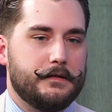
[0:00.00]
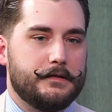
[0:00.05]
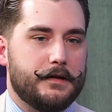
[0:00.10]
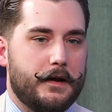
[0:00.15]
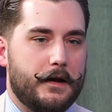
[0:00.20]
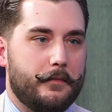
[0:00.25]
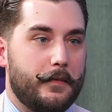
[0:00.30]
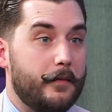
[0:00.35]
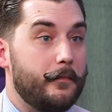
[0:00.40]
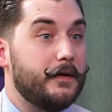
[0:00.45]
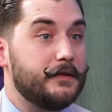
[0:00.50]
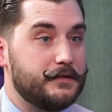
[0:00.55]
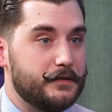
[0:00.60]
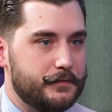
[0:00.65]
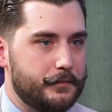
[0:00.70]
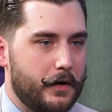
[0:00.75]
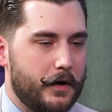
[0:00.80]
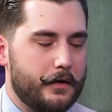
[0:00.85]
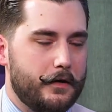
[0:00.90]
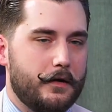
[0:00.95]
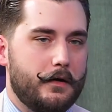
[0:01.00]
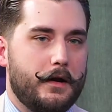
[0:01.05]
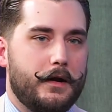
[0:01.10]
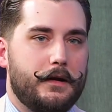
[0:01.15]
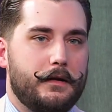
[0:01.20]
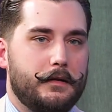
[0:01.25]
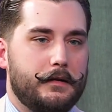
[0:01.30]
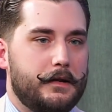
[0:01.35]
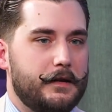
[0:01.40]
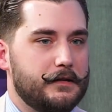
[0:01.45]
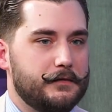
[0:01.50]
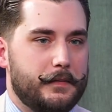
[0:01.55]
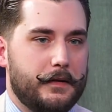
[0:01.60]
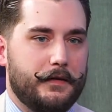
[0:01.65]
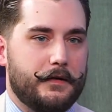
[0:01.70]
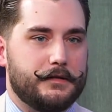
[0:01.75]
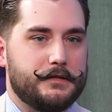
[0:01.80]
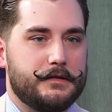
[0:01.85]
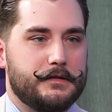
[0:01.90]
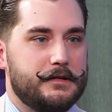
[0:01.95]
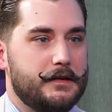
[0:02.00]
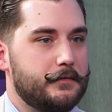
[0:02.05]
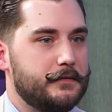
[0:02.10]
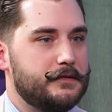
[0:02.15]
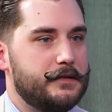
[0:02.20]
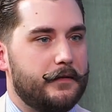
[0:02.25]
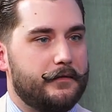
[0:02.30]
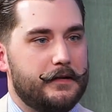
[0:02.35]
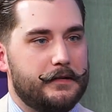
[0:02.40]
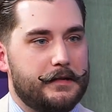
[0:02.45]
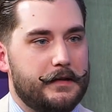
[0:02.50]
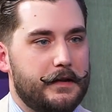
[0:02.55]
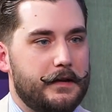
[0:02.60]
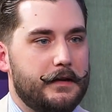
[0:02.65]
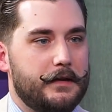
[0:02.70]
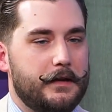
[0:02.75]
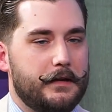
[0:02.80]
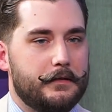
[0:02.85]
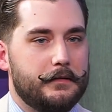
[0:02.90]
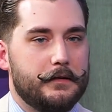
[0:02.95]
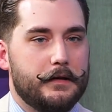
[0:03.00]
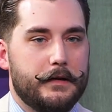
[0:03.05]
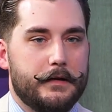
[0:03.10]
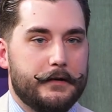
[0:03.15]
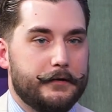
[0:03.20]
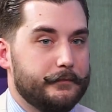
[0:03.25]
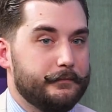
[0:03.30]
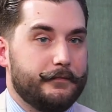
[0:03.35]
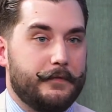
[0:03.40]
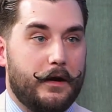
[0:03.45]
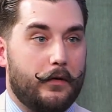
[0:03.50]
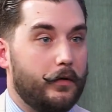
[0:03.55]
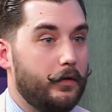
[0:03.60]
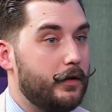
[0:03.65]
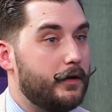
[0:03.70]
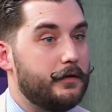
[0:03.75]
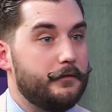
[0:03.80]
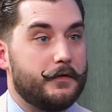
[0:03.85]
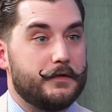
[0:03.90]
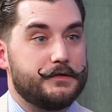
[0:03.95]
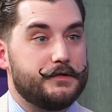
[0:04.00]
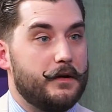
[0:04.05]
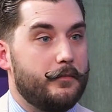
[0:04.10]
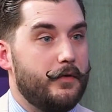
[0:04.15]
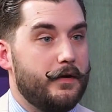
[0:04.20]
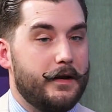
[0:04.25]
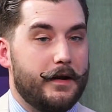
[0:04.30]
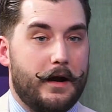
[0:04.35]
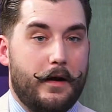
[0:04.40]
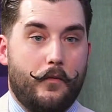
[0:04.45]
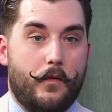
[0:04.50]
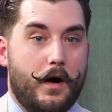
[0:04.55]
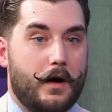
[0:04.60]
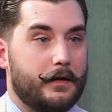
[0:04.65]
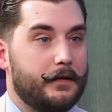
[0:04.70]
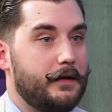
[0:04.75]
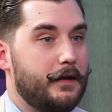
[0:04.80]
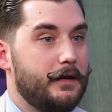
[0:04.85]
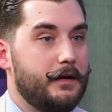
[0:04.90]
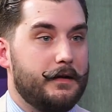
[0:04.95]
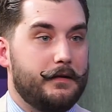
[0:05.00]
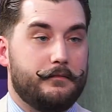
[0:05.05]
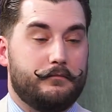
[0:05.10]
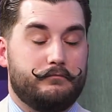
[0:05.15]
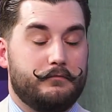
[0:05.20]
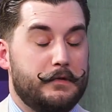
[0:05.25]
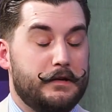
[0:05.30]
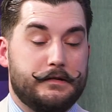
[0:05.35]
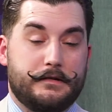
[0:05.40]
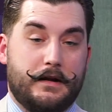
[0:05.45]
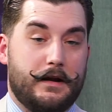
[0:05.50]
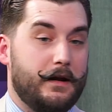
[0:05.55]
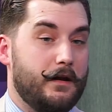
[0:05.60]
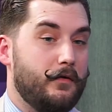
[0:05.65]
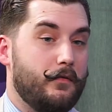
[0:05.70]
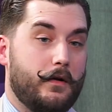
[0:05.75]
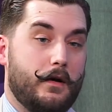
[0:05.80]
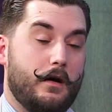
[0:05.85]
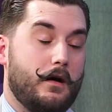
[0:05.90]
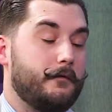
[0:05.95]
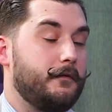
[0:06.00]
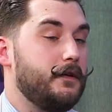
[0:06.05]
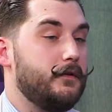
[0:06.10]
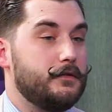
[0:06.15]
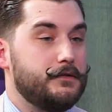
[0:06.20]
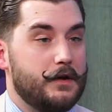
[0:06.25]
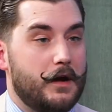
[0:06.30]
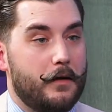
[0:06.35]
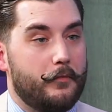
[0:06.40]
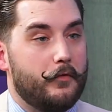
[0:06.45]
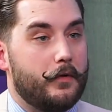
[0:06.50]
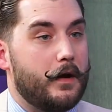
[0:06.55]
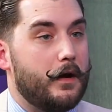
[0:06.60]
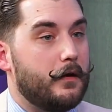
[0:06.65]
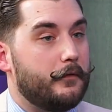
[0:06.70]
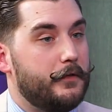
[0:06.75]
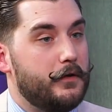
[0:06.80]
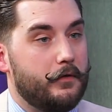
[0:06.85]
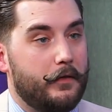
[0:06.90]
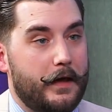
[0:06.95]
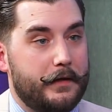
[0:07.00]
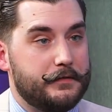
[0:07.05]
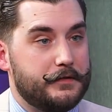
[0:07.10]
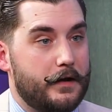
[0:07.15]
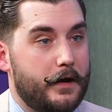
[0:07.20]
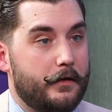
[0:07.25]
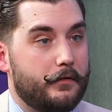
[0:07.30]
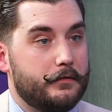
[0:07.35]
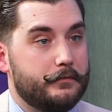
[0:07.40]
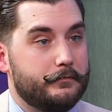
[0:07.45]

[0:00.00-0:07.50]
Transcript: my business partner, and he's been there since he was 17, and they were looking for someone, and I walked in, and he said, I don't want to offer you a job. I want to offer you a lifestyle.